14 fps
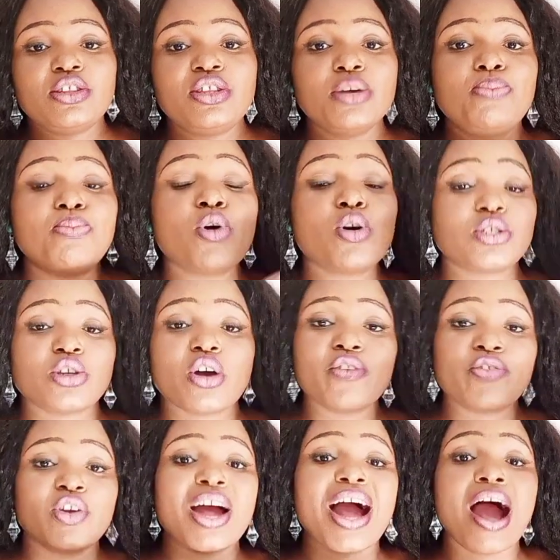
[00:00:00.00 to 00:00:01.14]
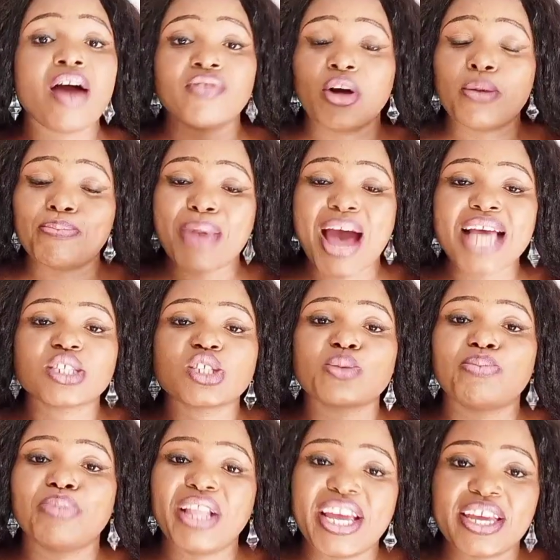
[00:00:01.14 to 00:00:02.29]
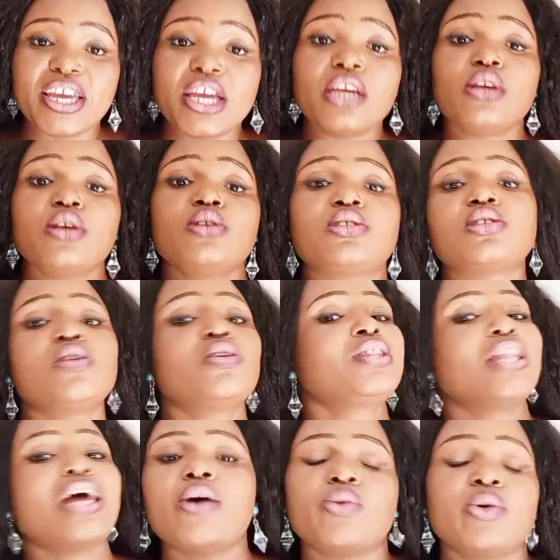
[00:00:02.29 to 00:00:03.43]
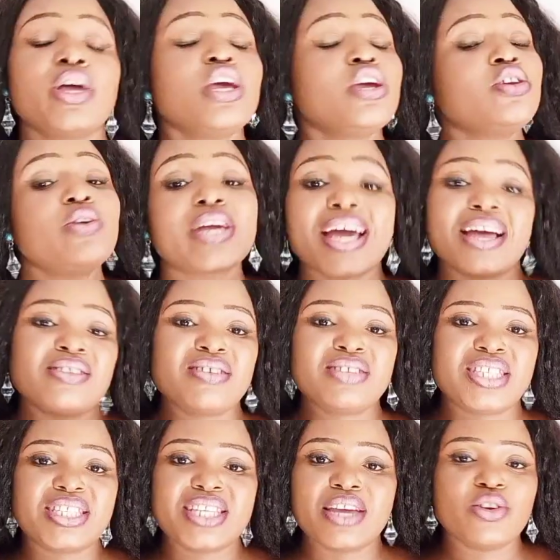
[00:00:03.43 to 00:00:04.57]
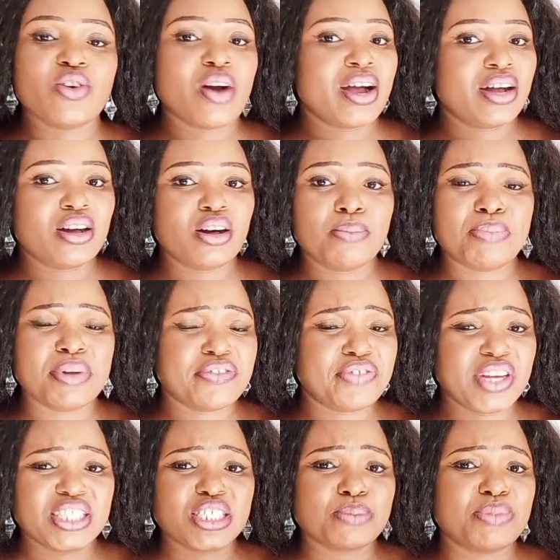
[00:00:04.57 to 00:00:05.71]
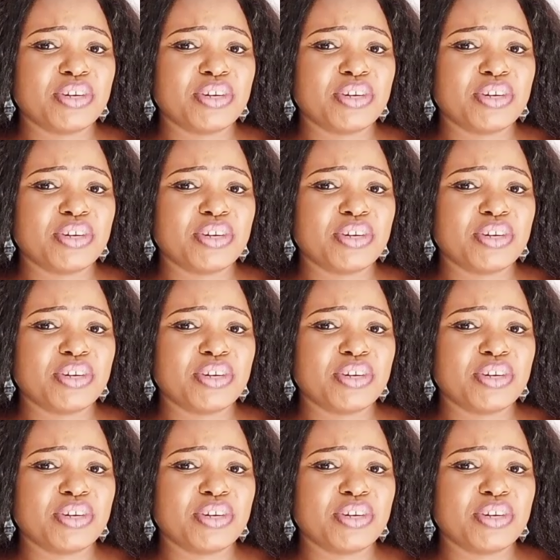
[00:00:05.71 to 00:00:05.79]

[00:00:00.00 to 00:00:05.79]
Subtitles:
the both of you have a part to play. So now, you cannot say you are a perfect